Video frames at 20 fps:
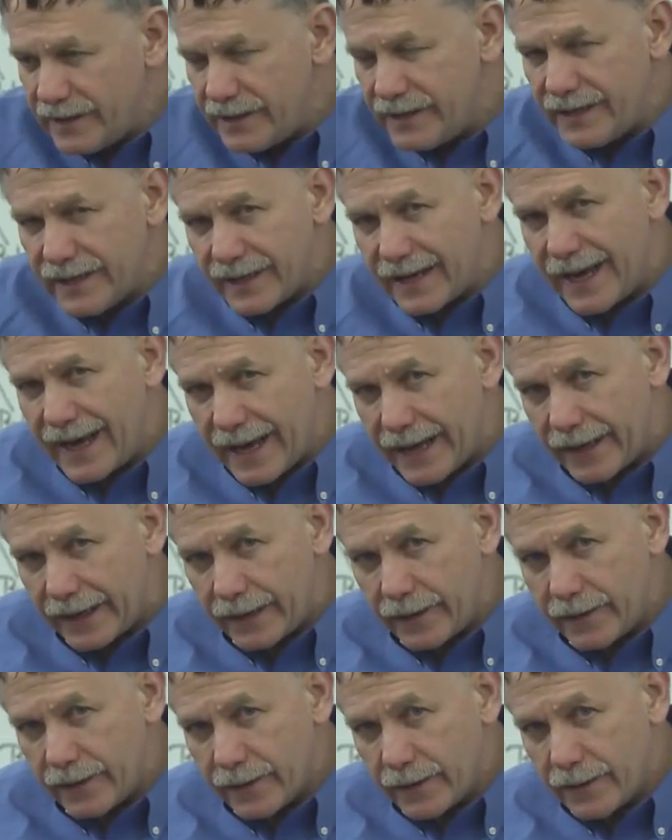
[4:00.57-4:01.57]

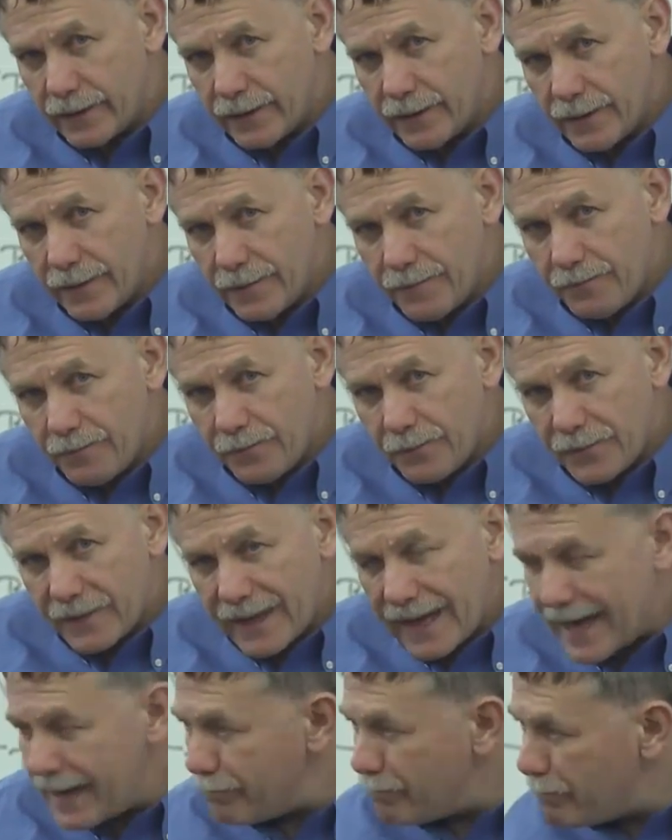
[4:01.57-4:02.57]
DNA
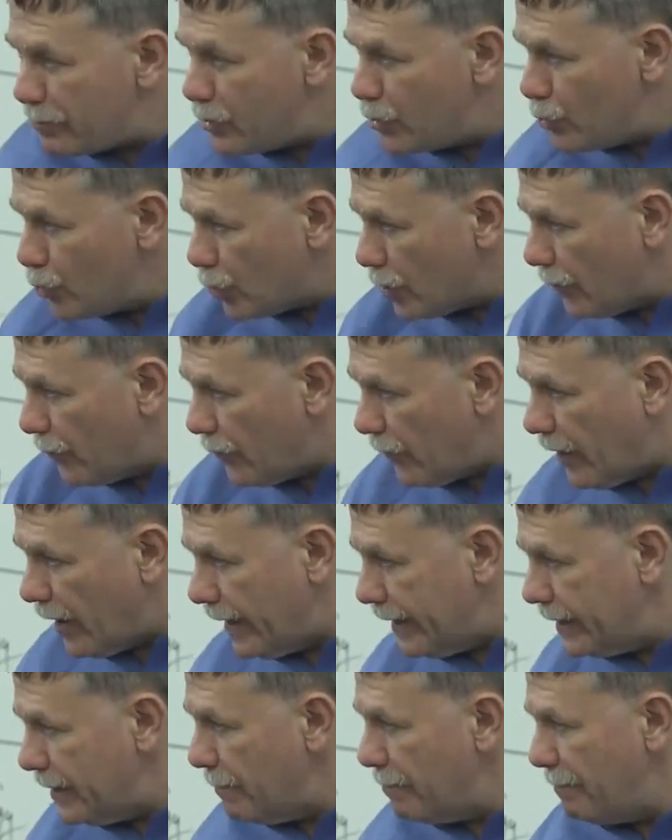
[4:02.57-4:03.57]
and
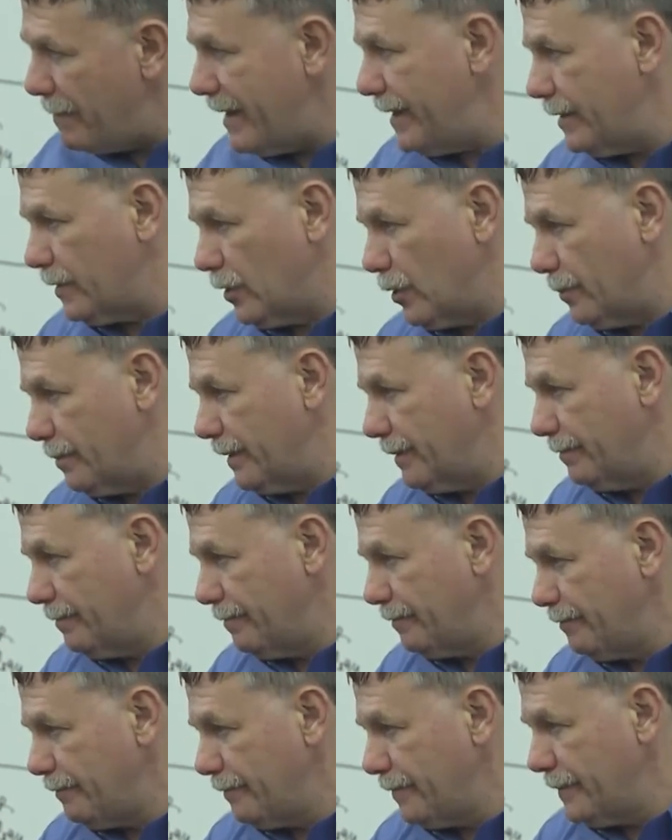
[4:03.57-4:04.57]
purify beta globin?
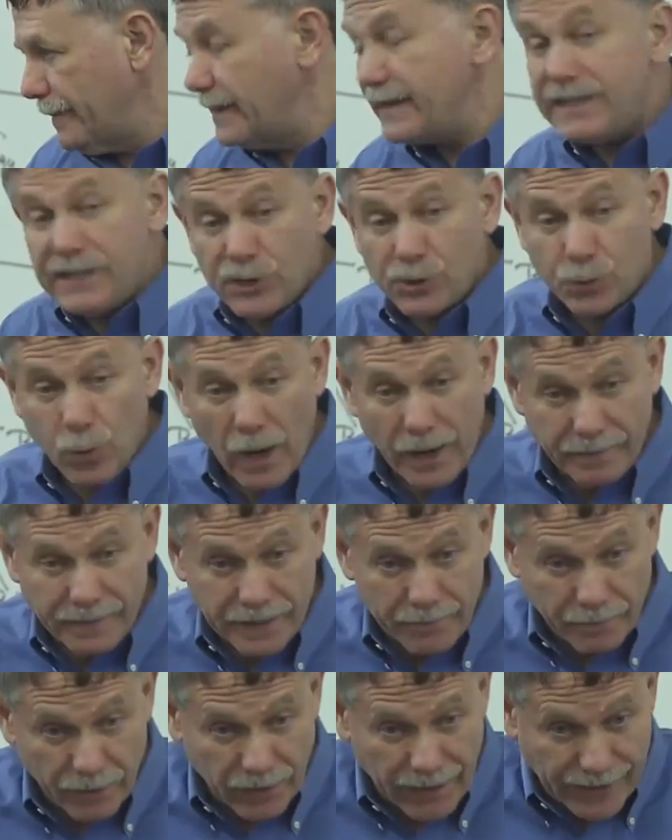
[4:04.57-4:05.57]
This is why
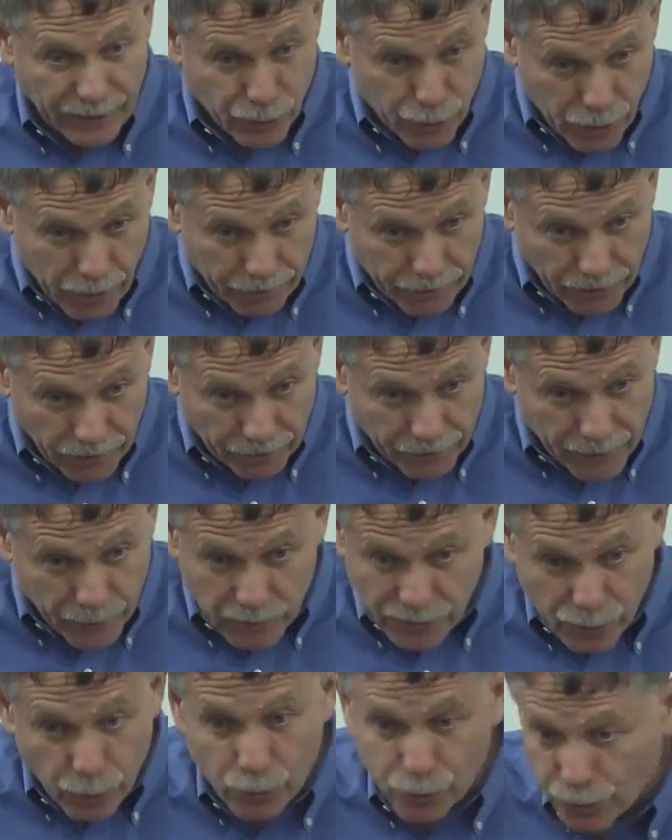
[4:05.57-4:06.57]
people had trouble. There
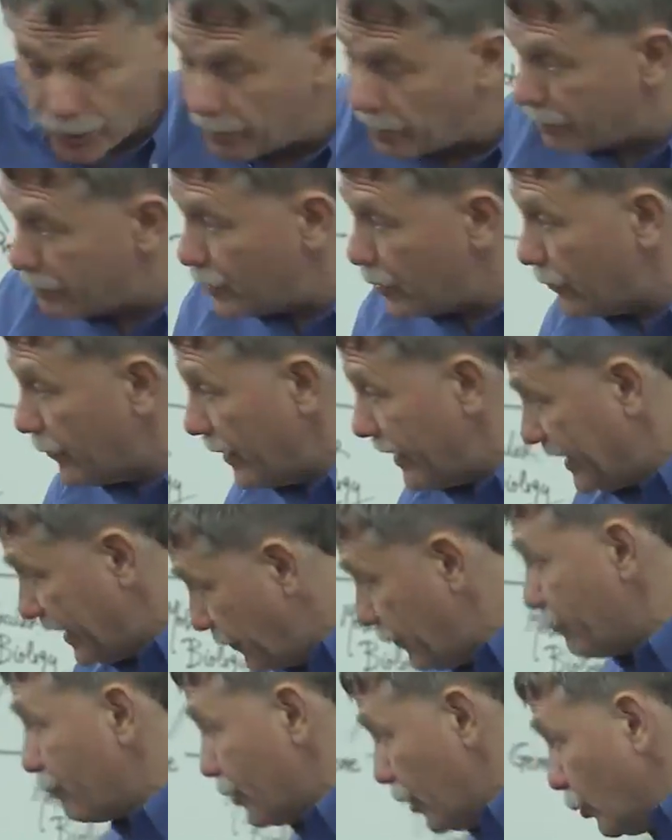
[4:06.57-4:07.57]
was no trouble purifying
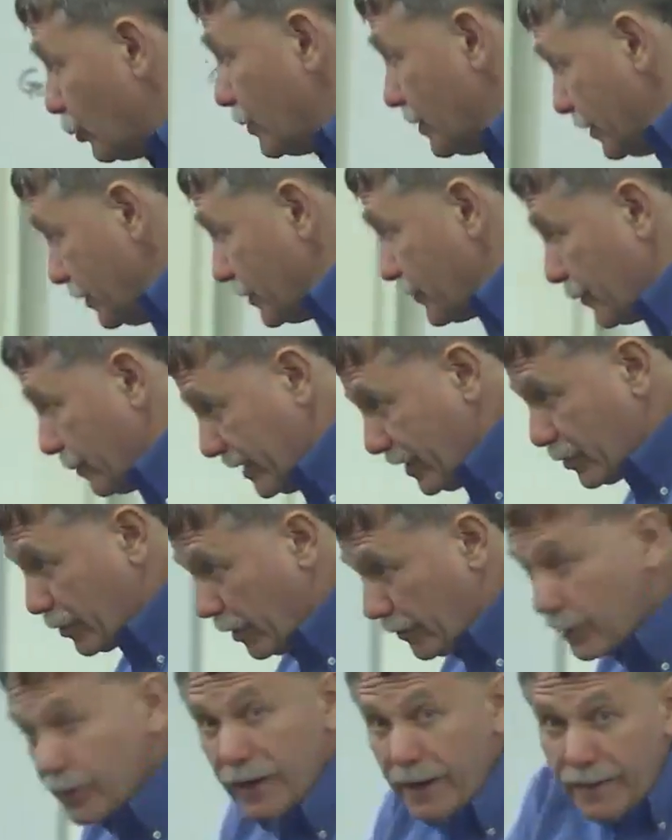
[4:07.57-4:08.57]
different proteins from each
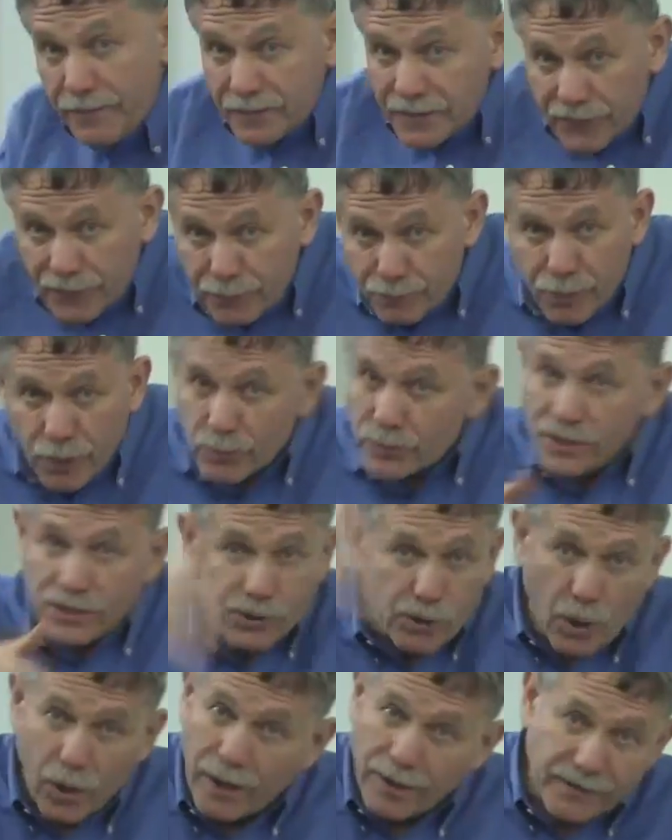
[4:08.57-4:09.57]
other. Different
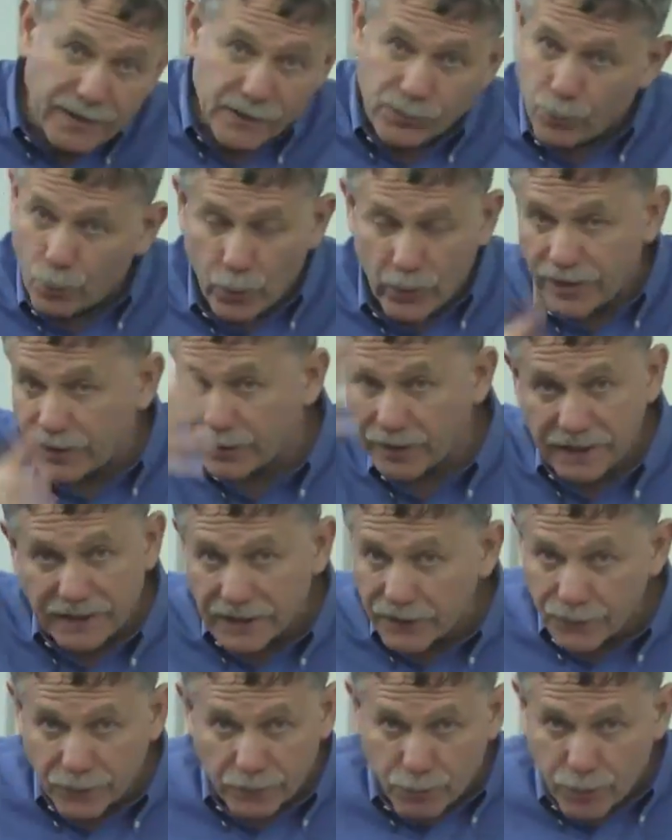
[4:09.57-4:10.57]
proteins all have these weirdly
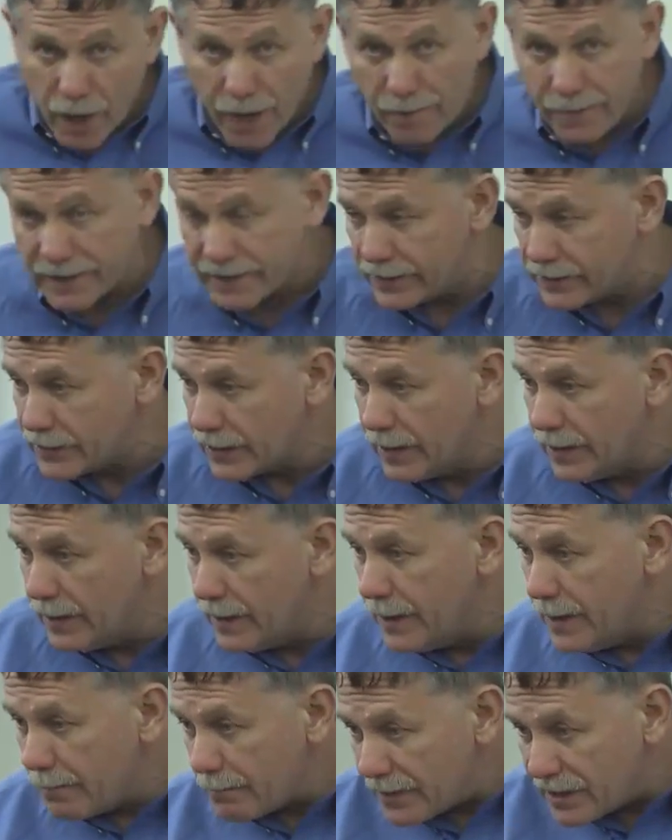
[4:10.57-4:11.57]
different properties.
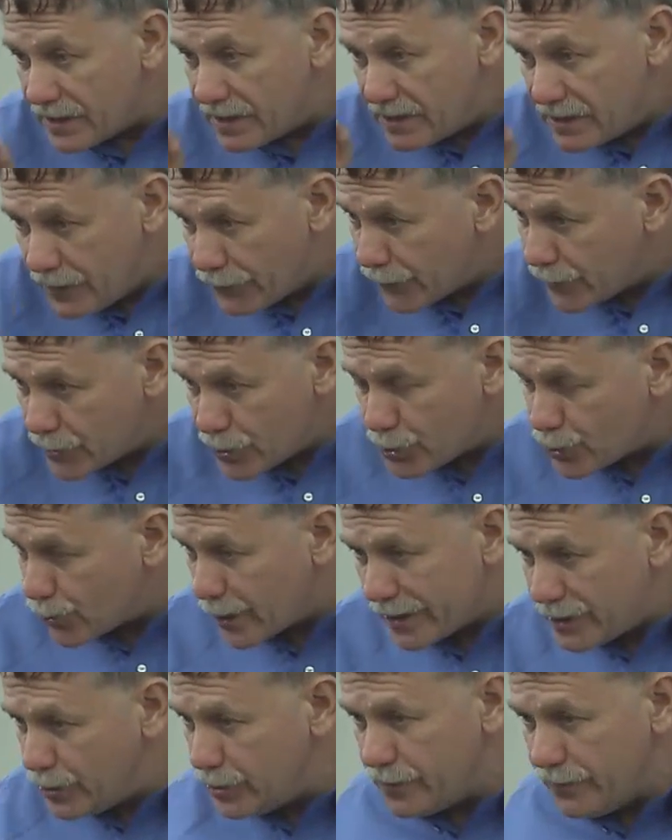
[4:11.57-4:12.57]
But different
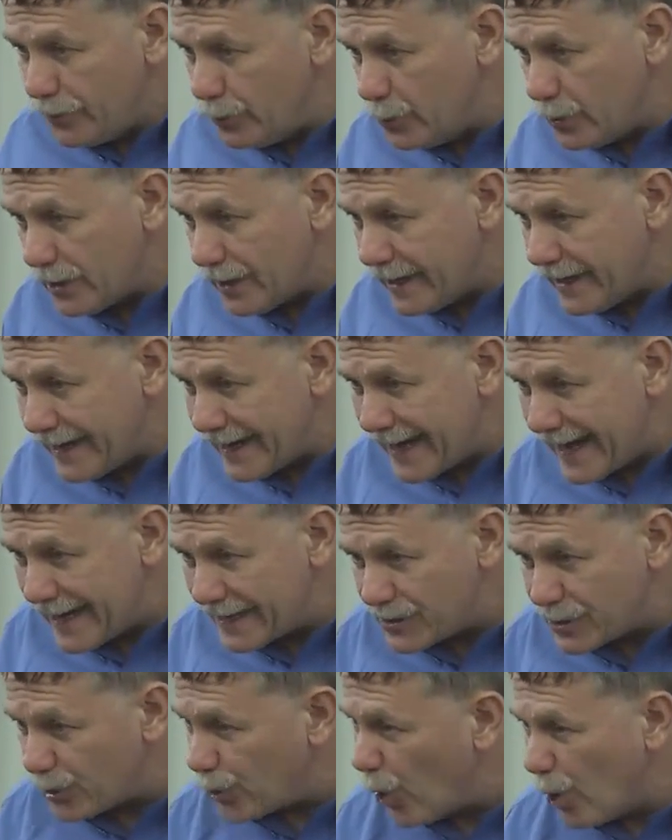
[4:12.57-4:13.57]
stretches of nucleic
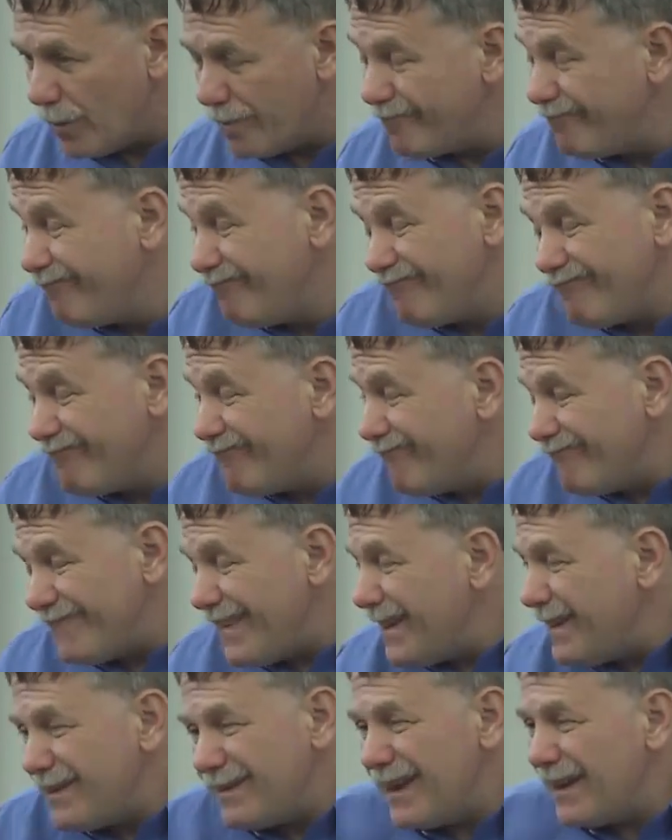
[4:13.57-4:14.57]
acid,
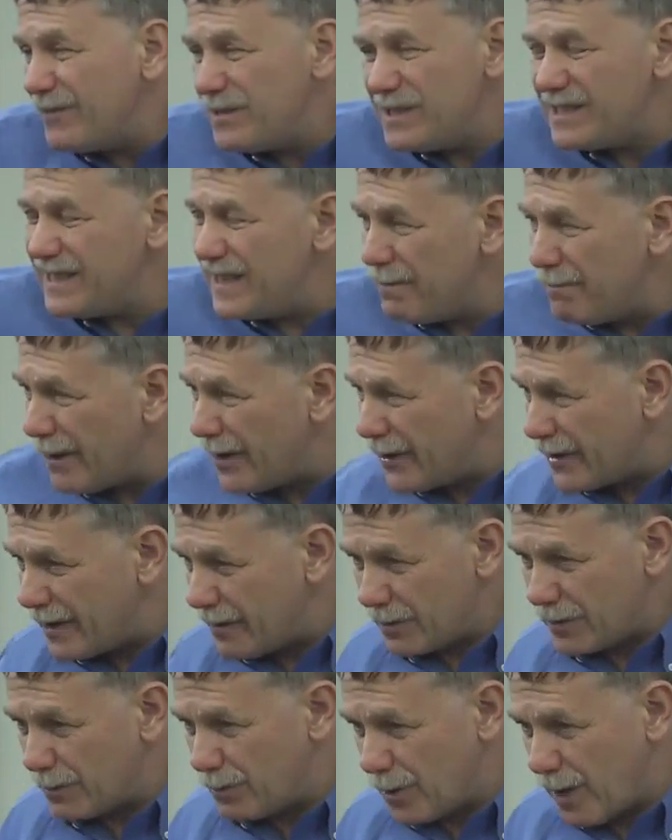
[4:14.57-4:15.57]
they have the same
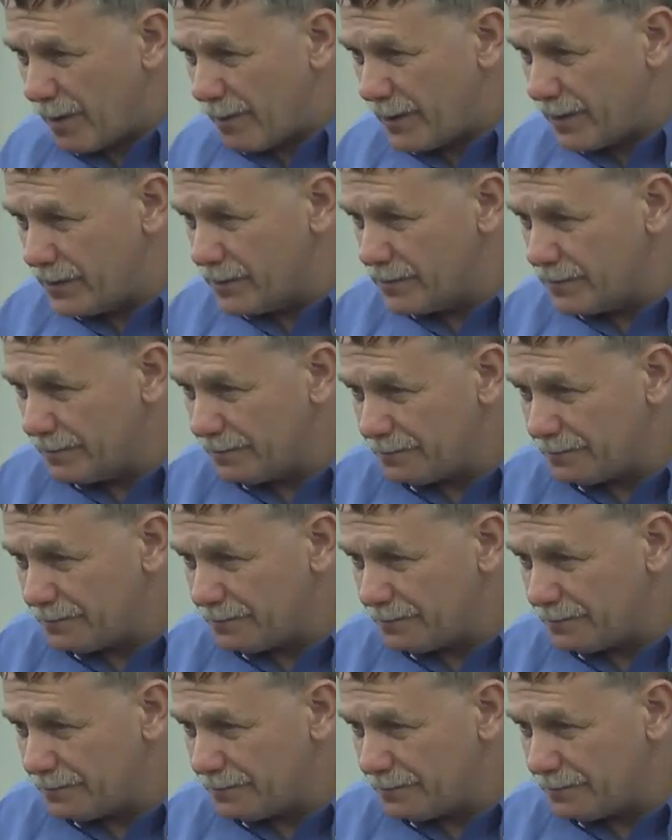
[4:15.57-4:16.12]
biochemical properties.